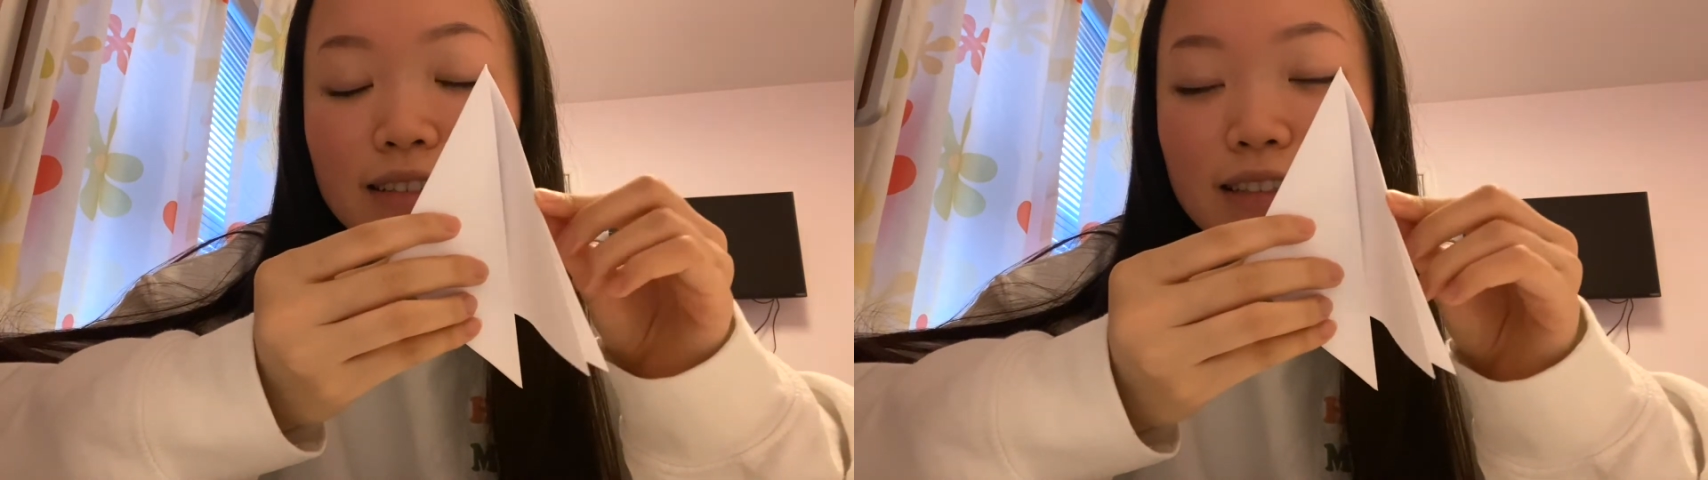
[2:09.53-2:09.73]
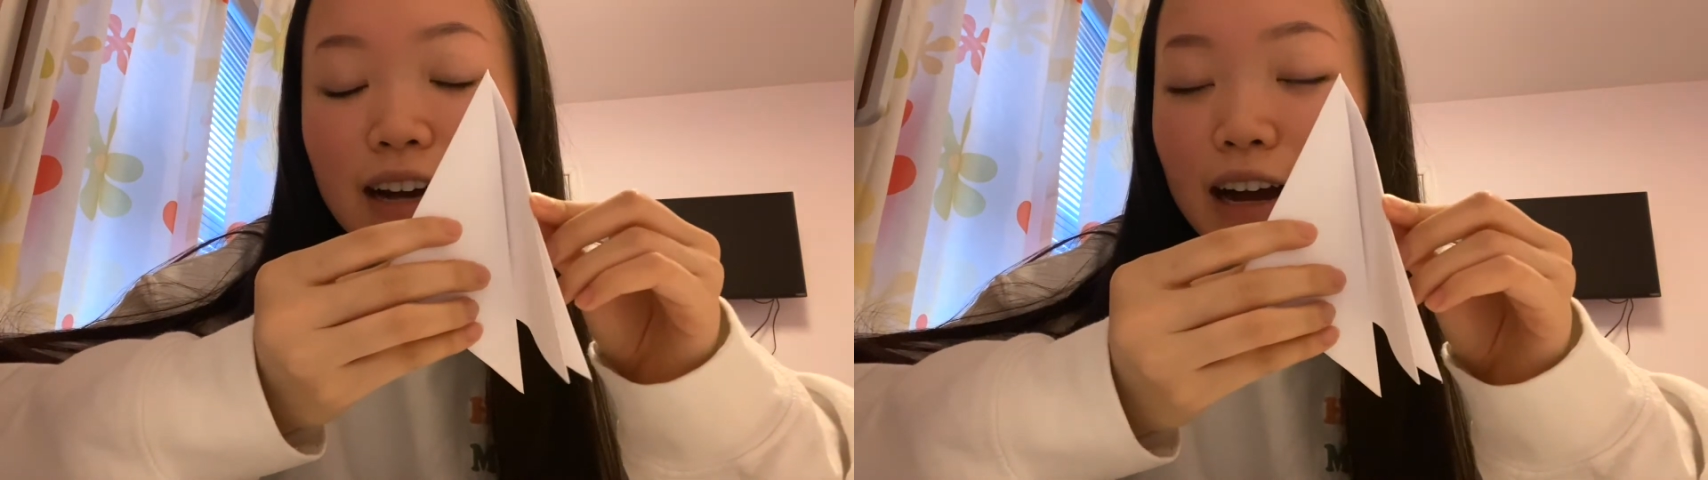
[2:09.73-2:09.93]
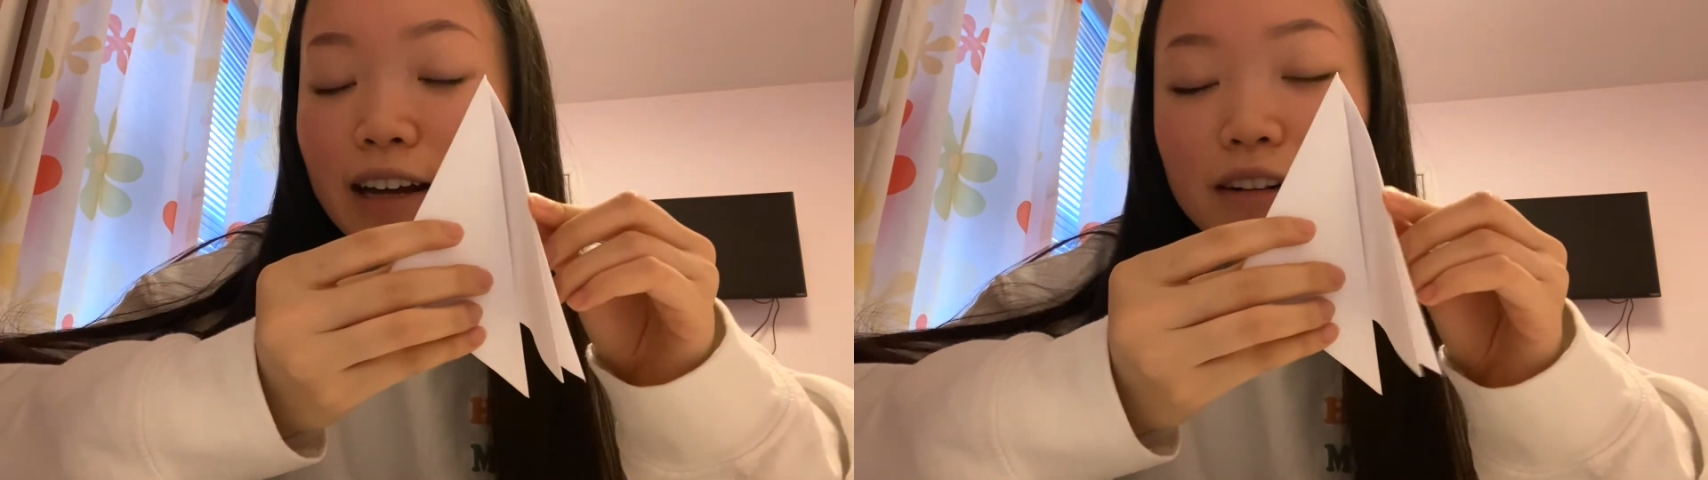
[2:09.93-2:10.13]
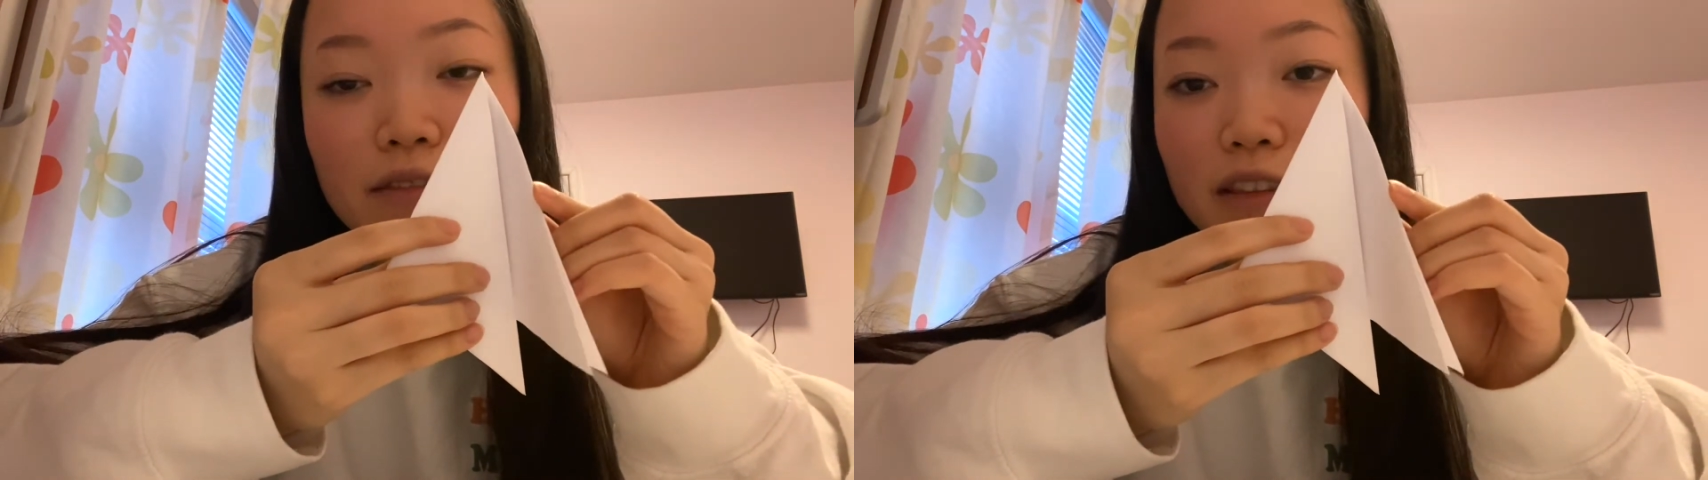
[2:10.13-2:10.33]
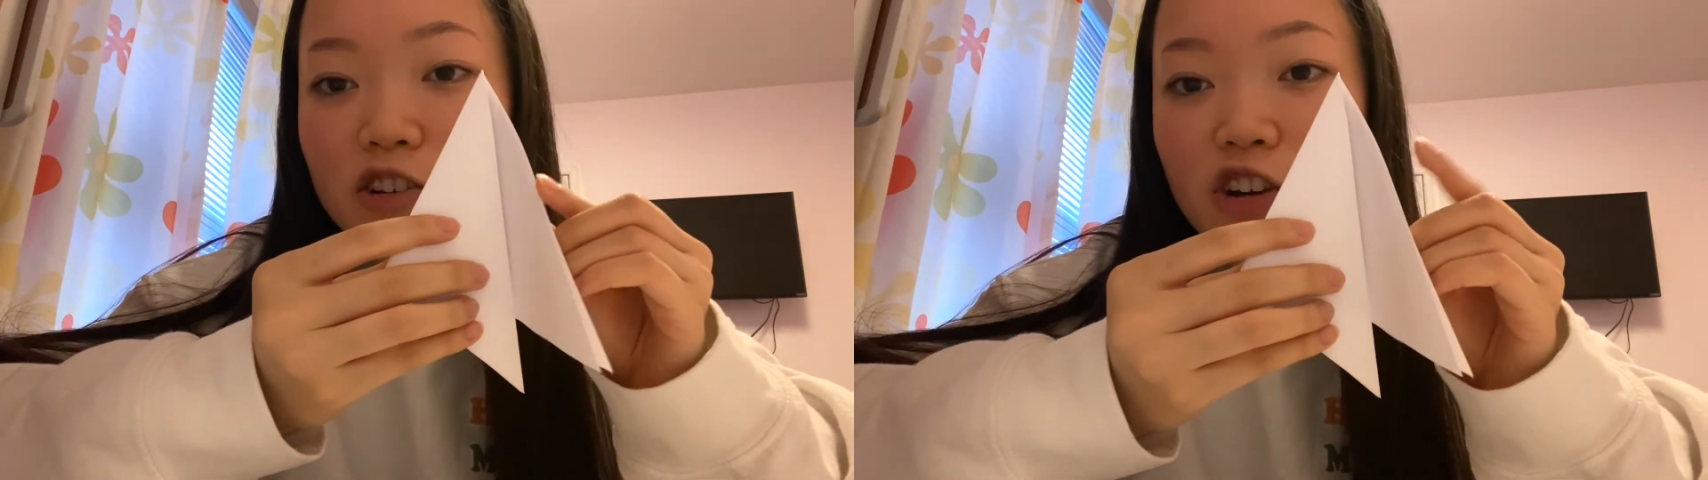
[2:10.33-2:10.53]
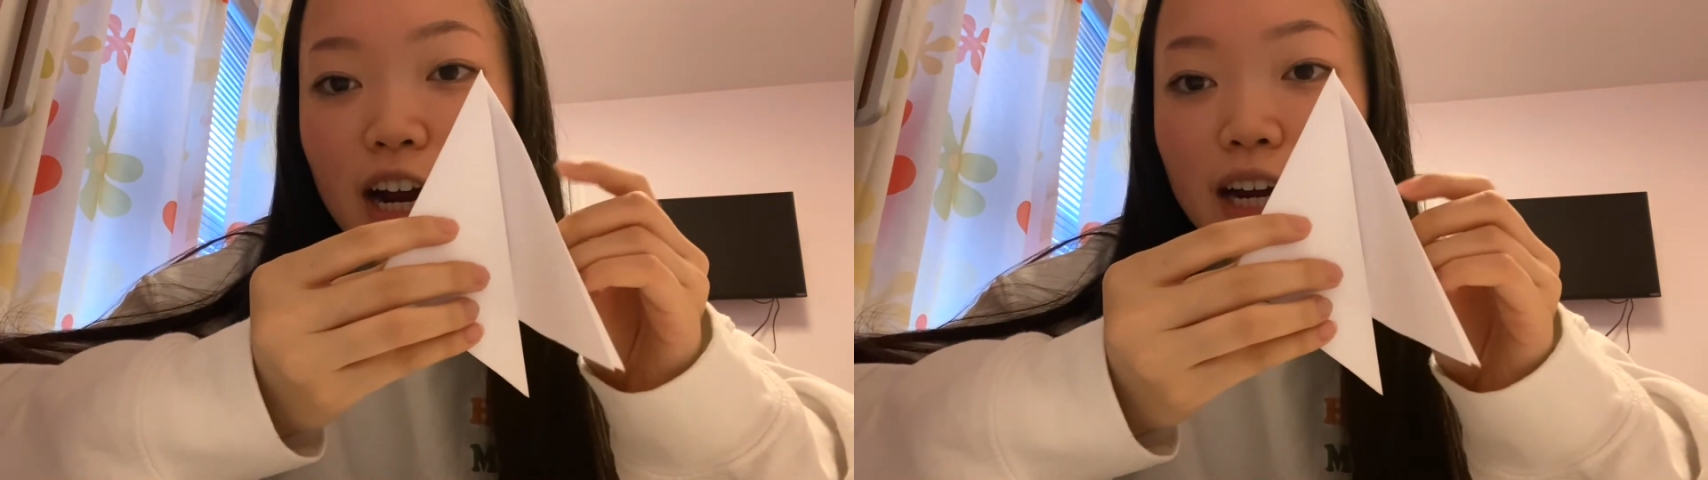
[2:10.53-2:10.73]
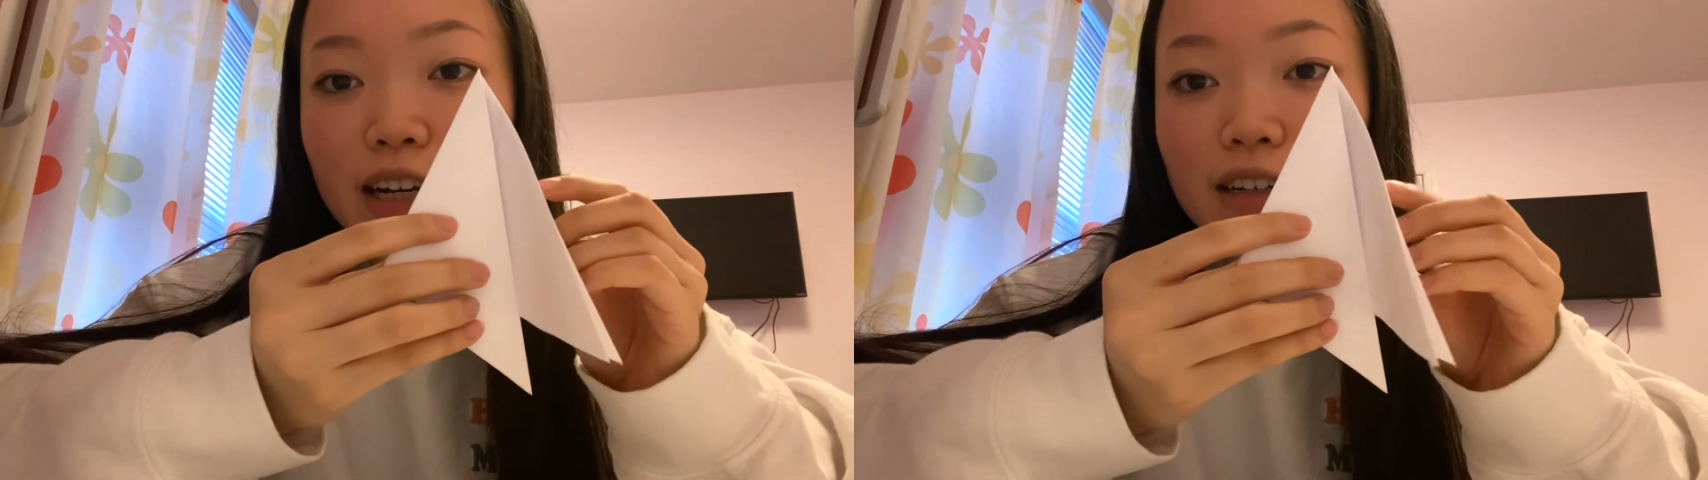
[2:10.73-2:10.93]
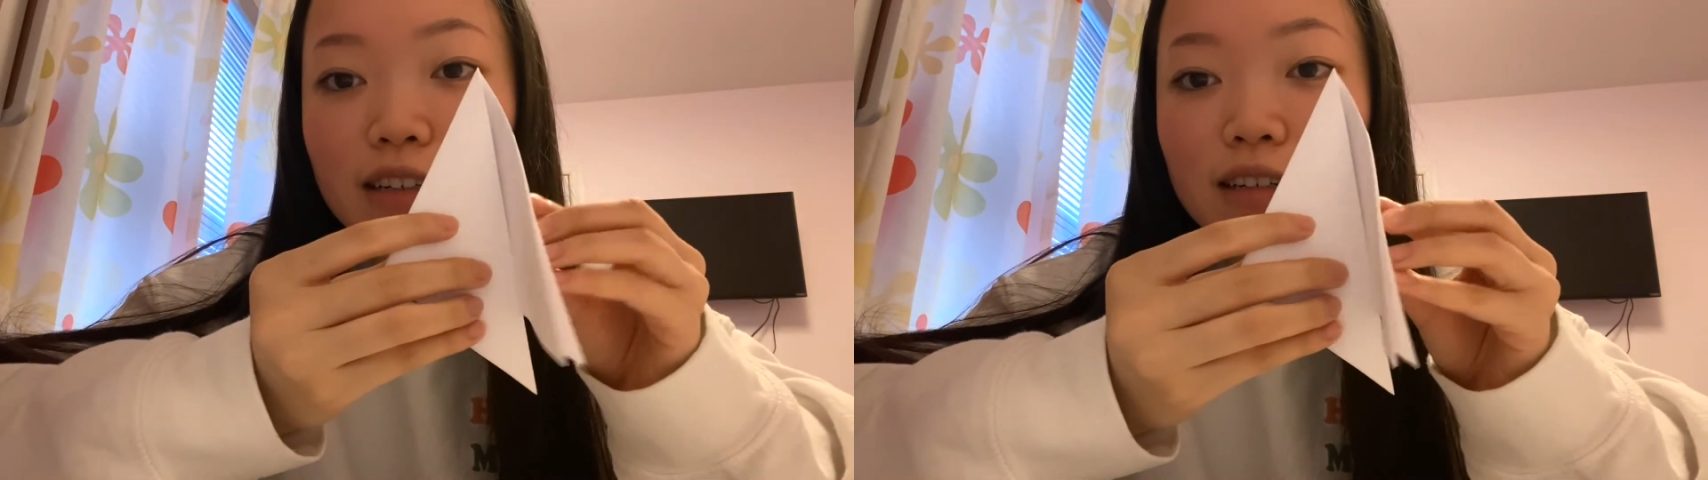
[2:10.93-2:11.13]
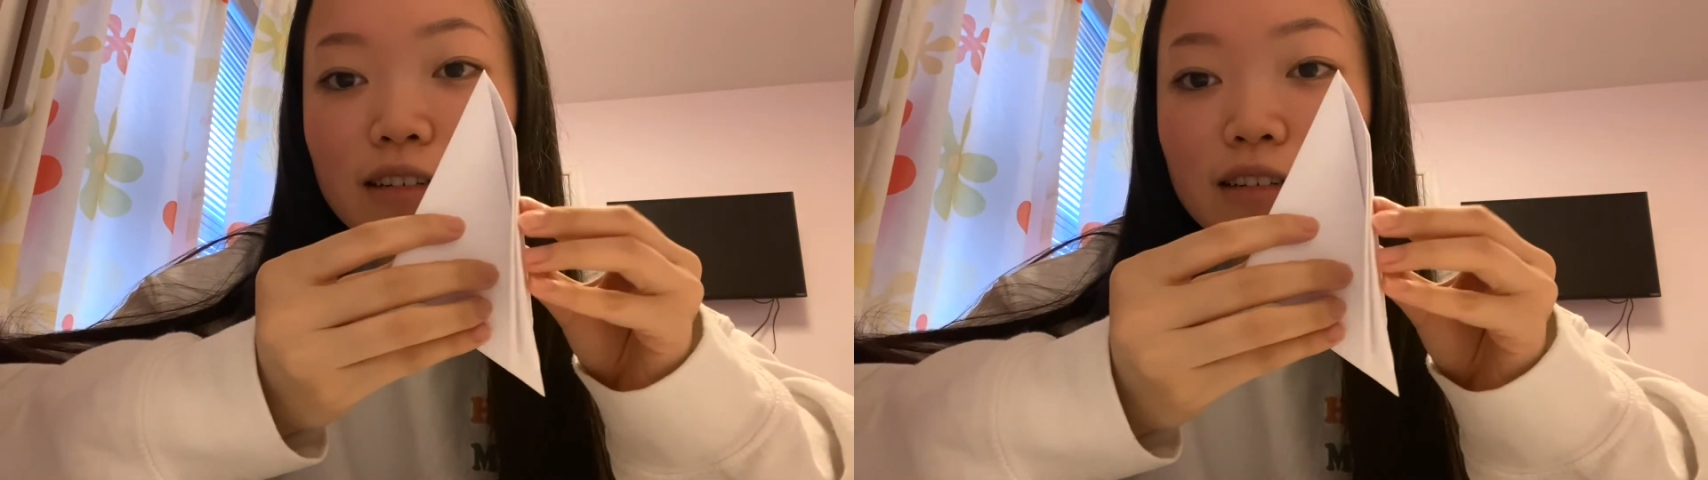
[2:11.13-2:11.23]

side of the triangle